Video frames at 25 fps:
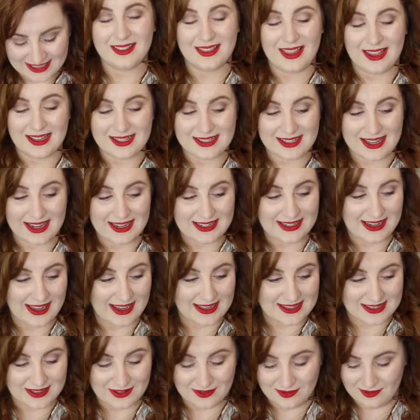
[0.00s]
This kind
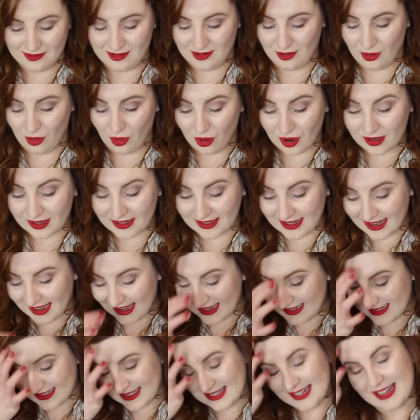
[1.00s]
of isn't
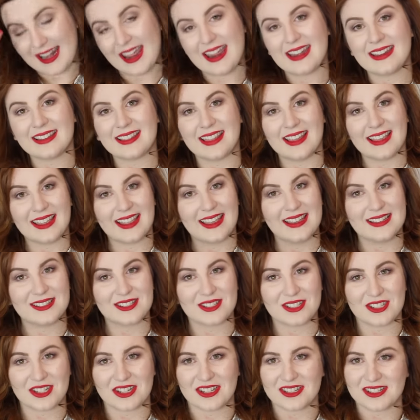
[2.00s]
organised in anything,
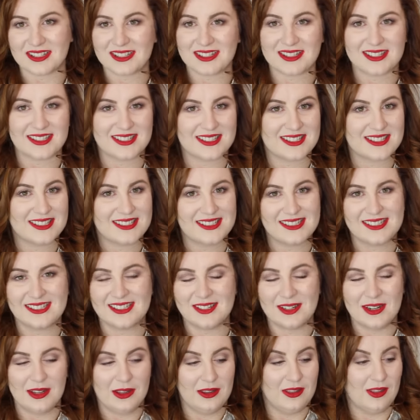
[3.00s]
it's just
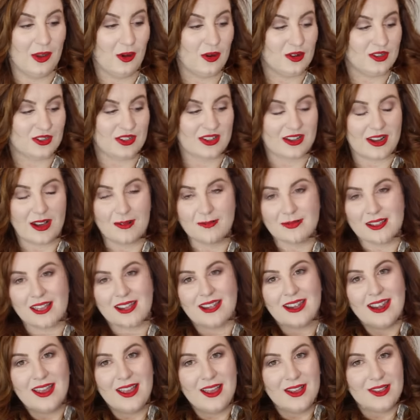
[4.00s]
the order it comes
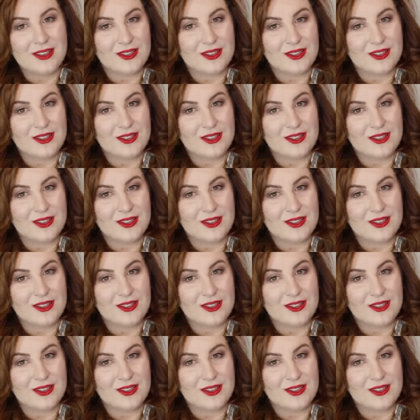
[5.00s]
in.